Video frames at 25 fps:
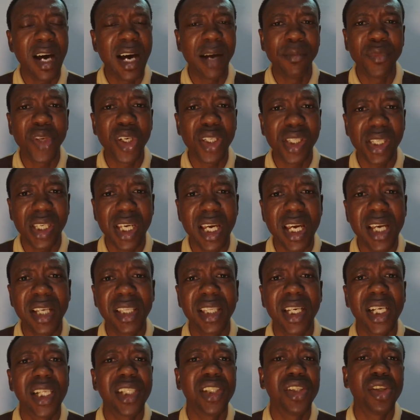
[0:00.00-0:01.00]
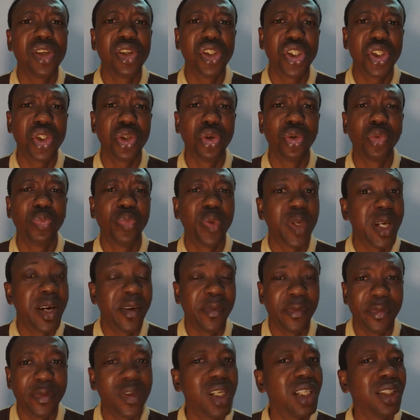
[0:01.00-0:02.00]
I'm not saying that you should be
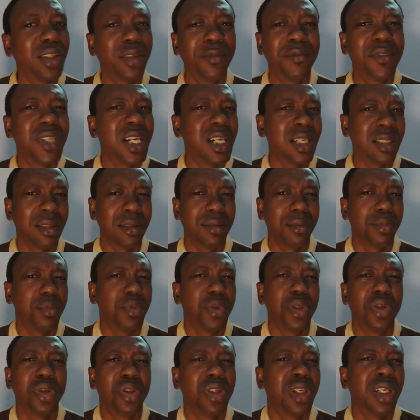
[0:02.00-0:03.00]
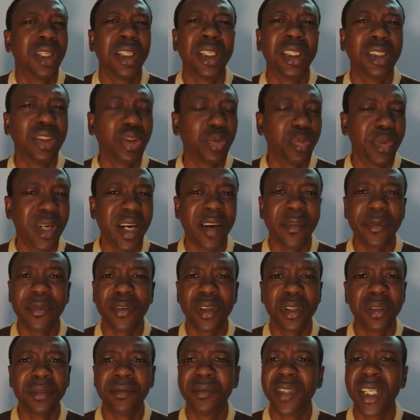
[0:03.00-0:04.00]
afraid of death. You don't need to be
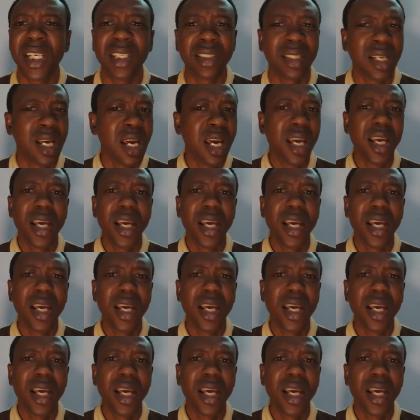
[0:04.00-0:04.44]
afraid of death.